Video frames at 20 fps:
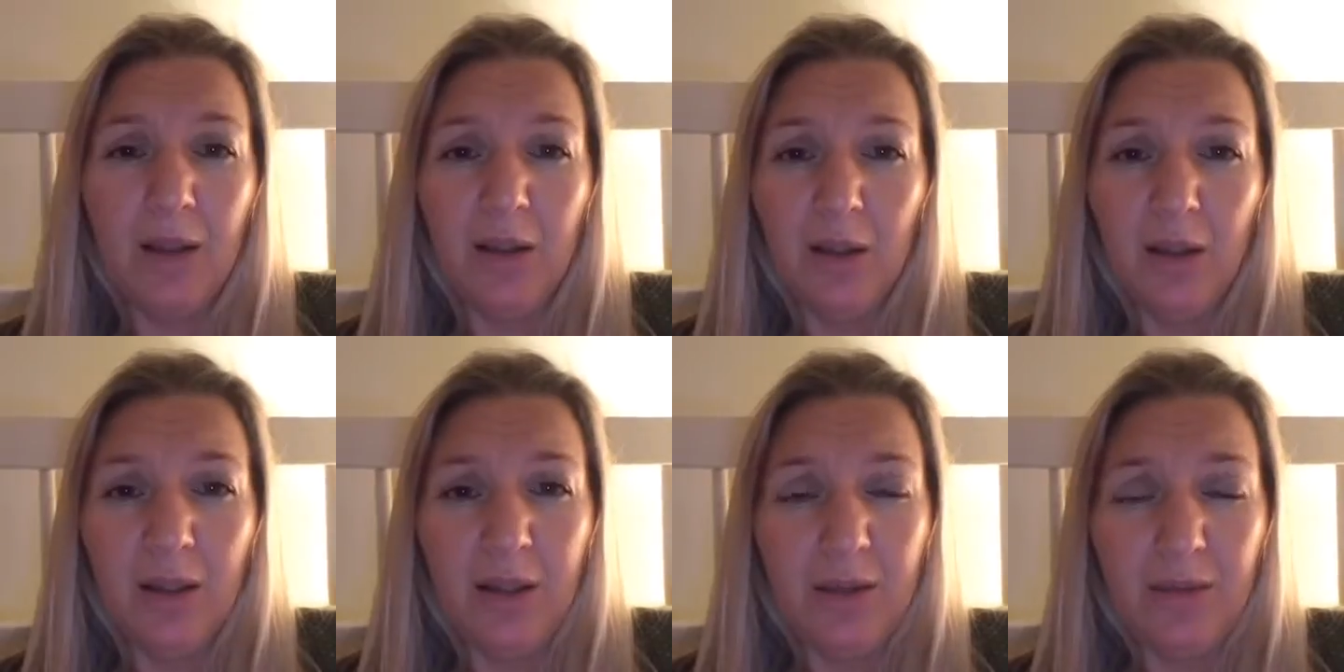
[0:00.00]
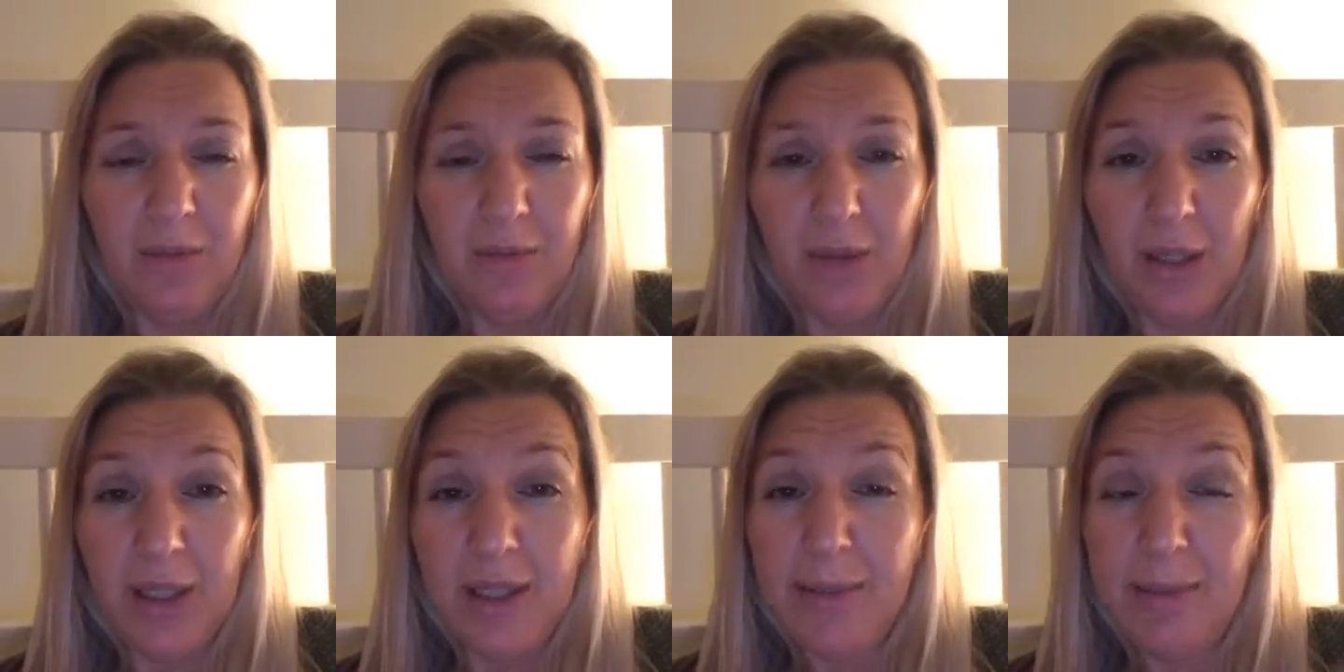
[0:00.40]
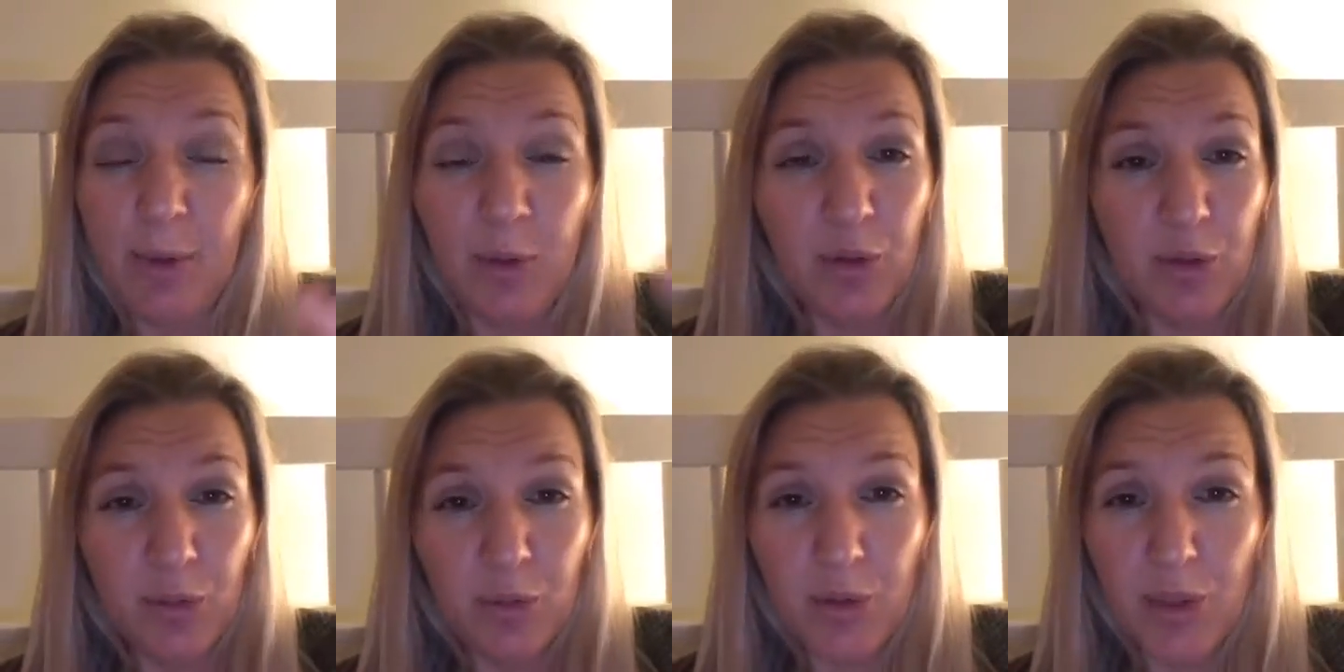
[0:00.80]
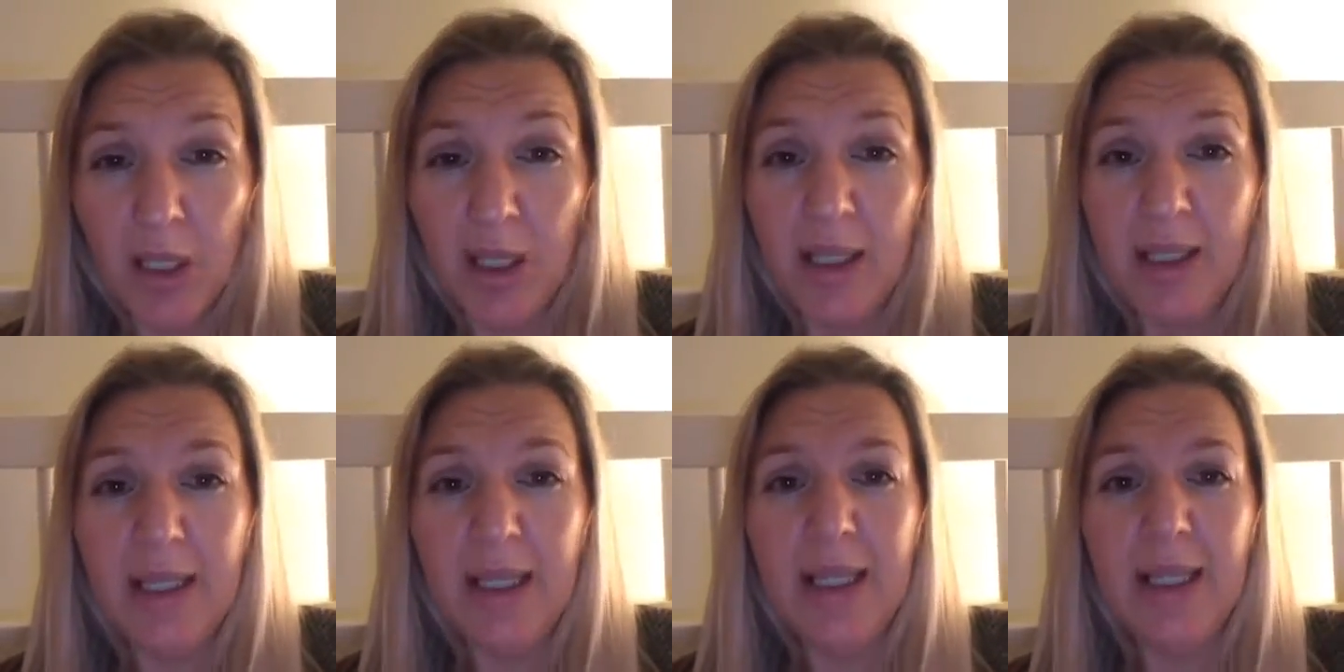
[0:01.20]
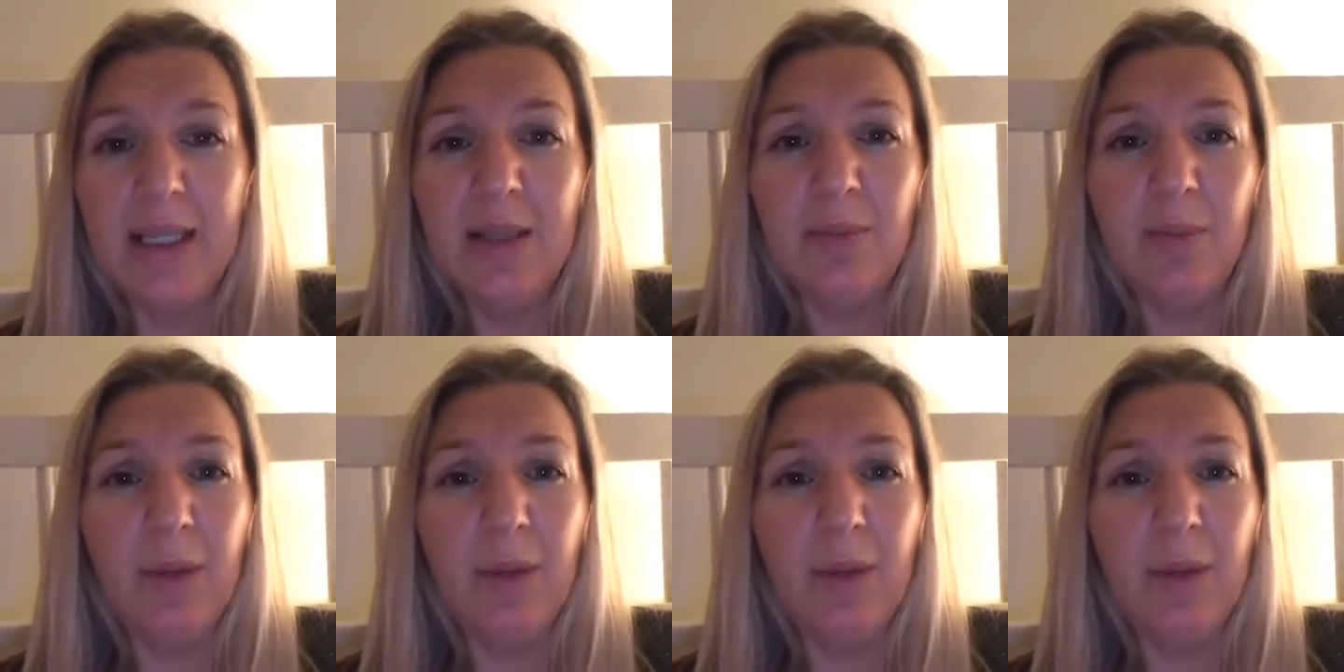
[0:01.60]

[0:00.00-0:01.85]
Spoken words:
kind of spiritual journeys,